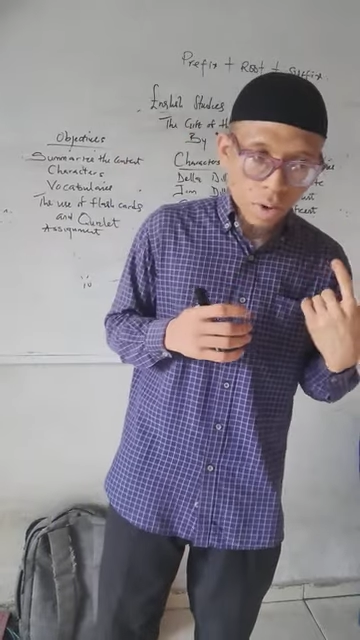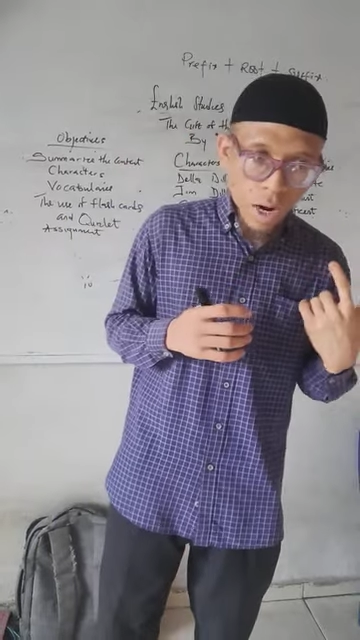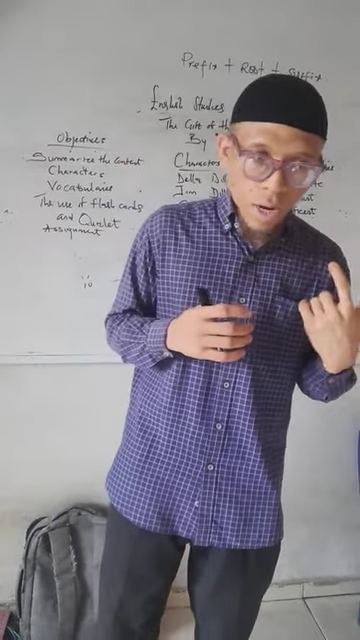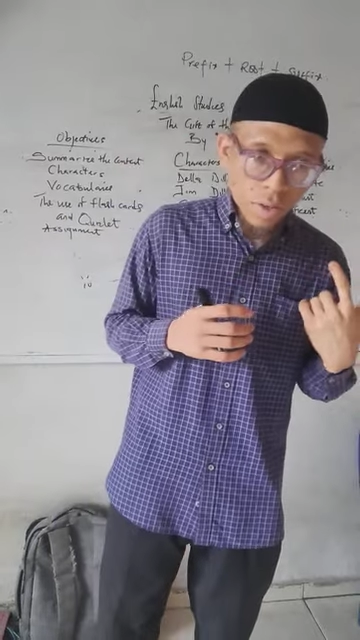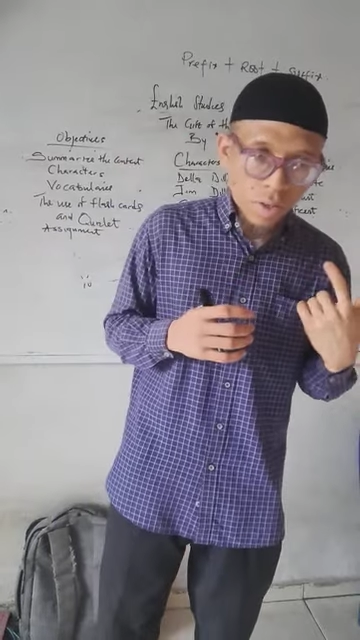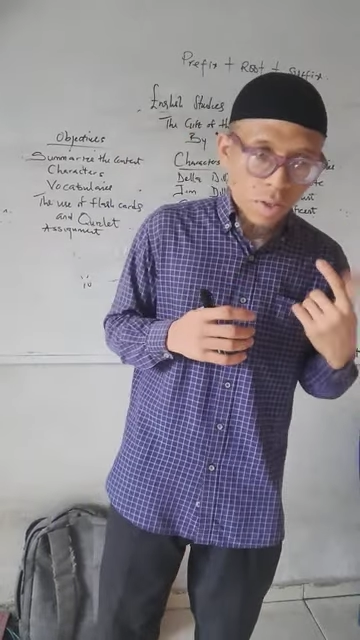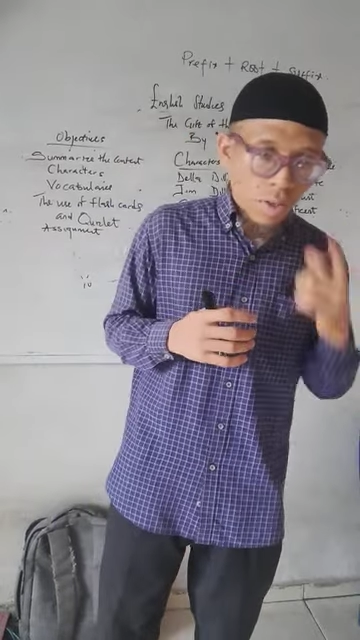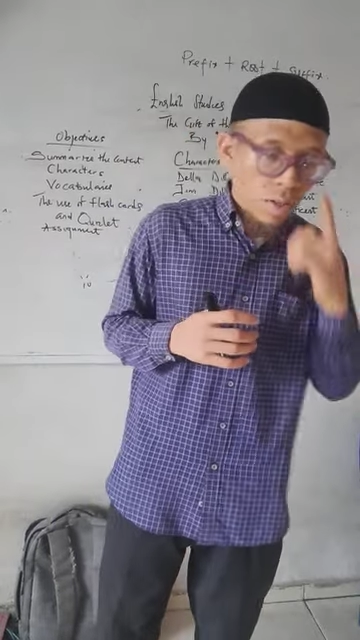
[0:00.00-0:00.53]

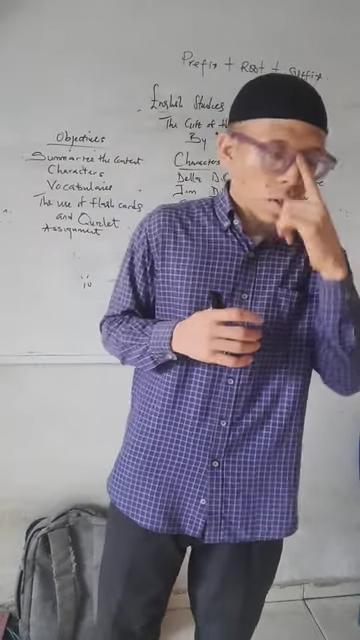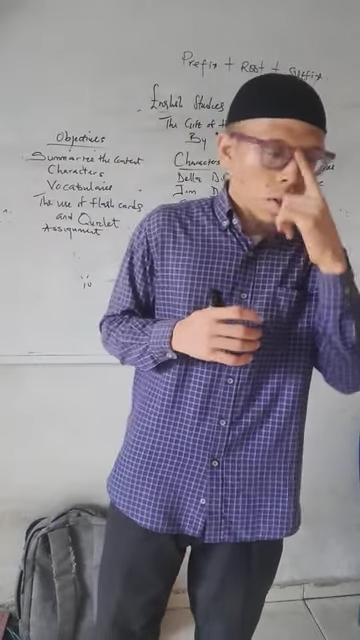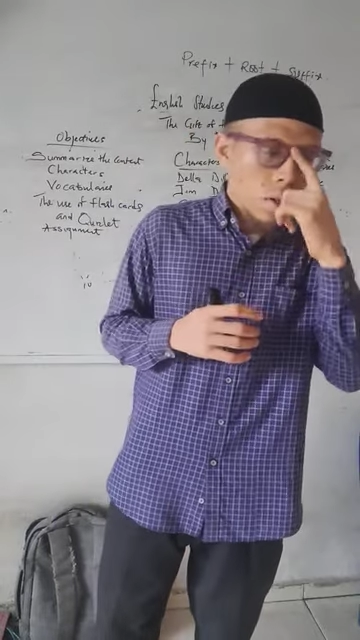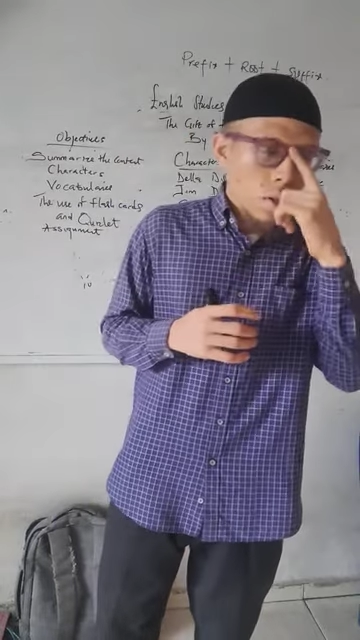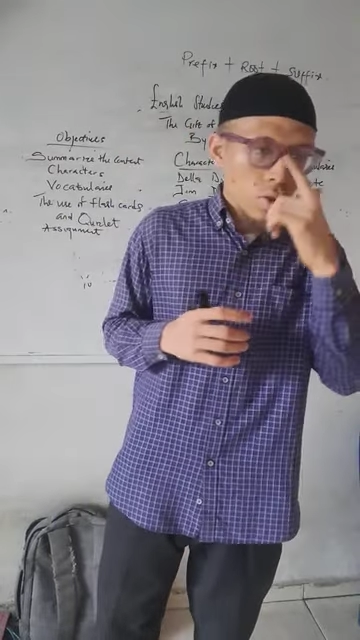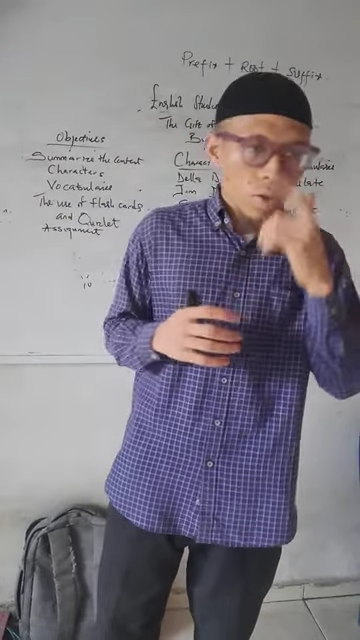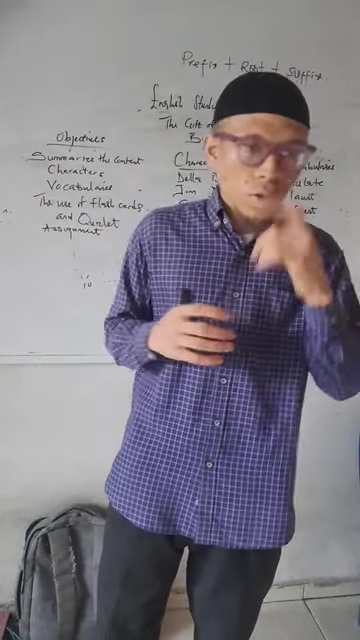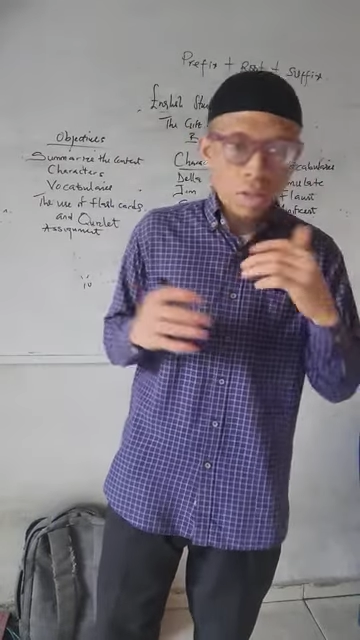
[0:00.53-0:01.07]
right?
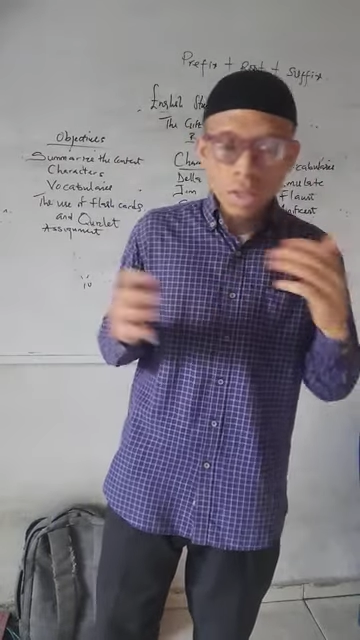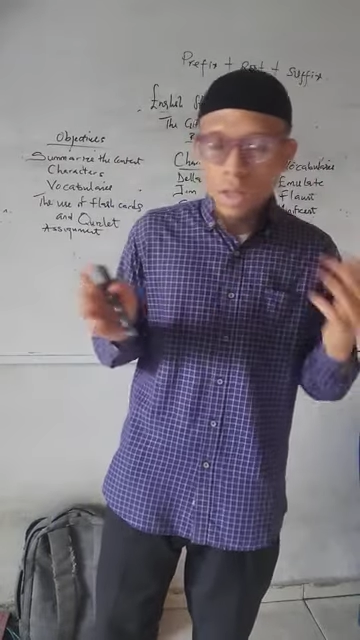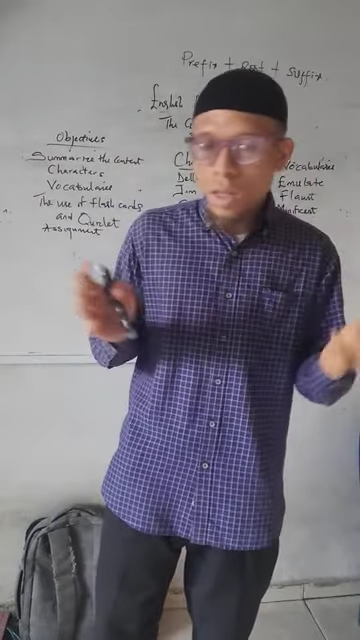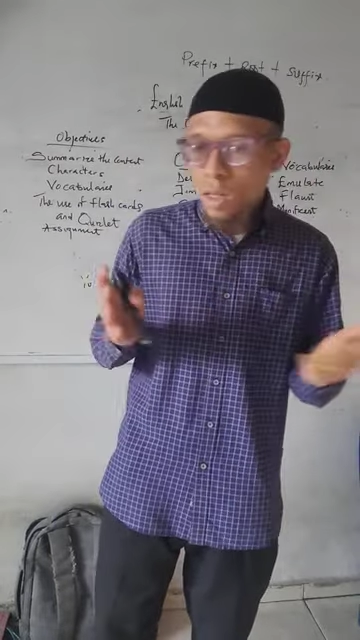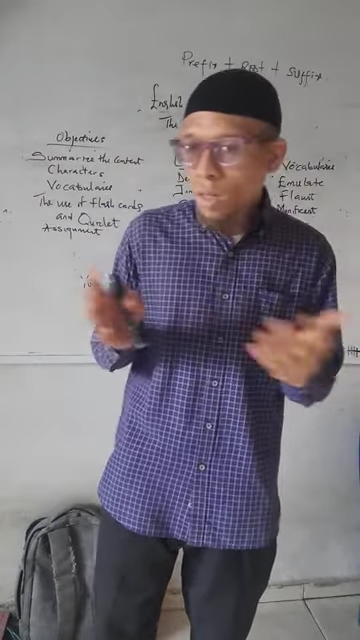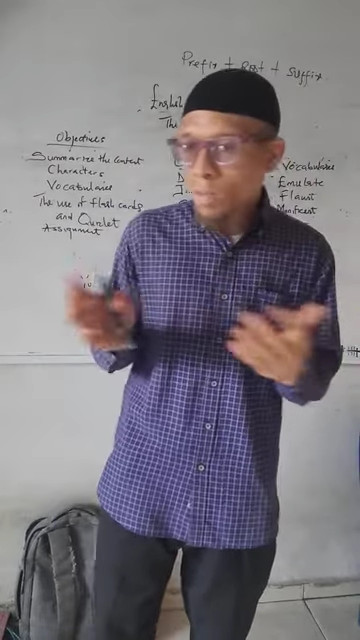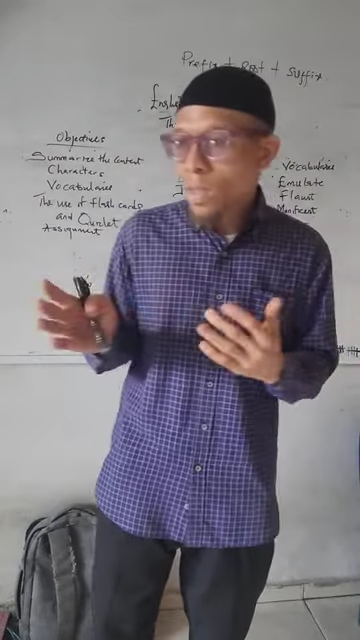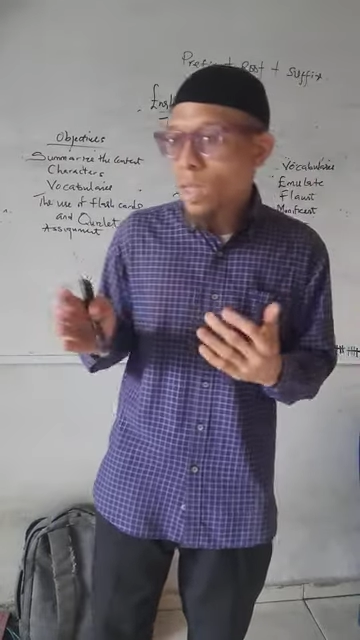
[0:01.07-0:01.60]
So in
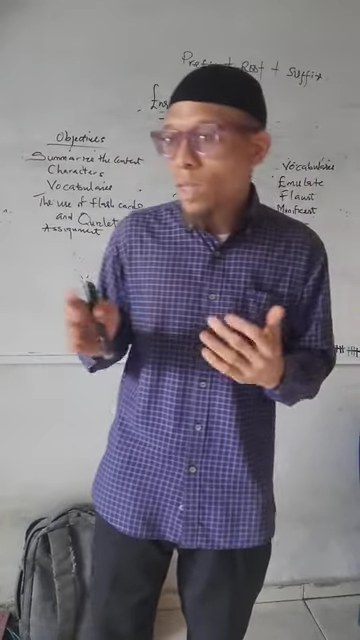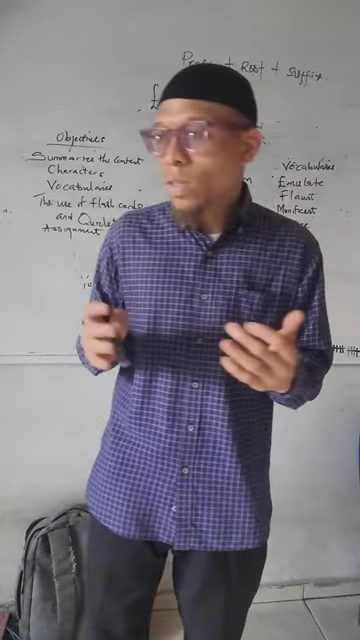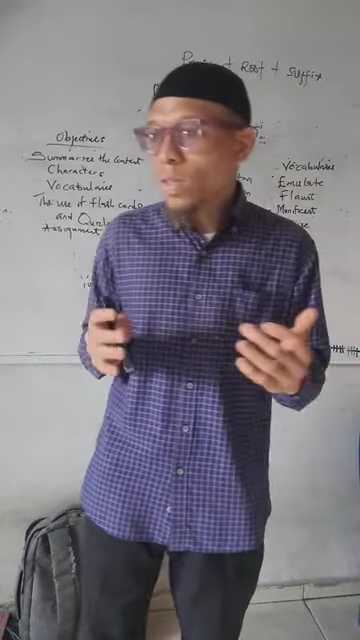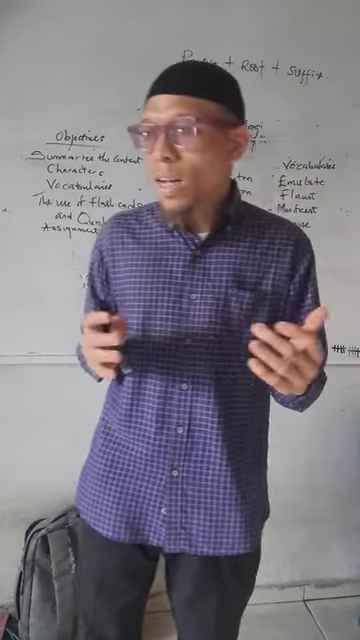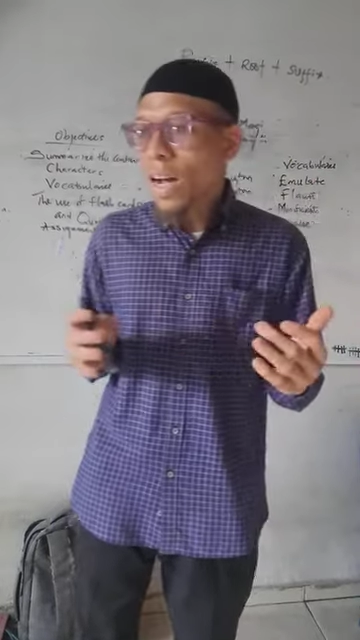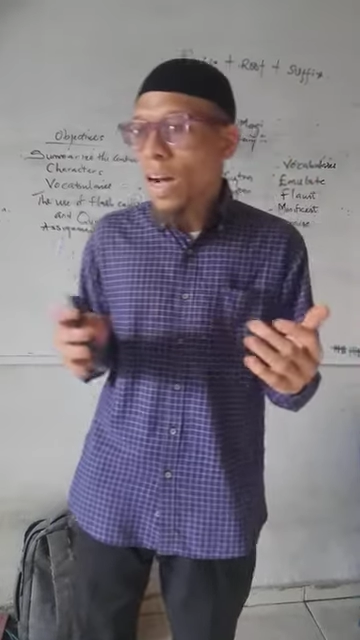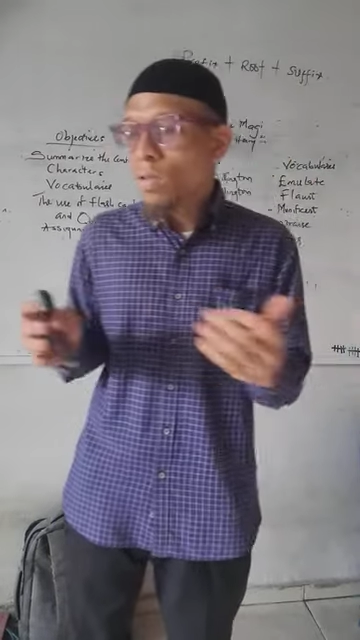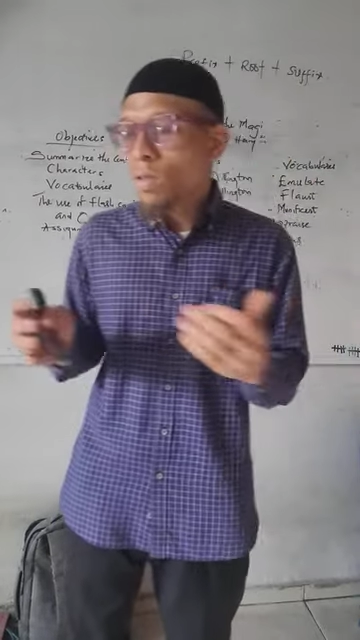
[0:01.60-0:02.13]
3 minutes, I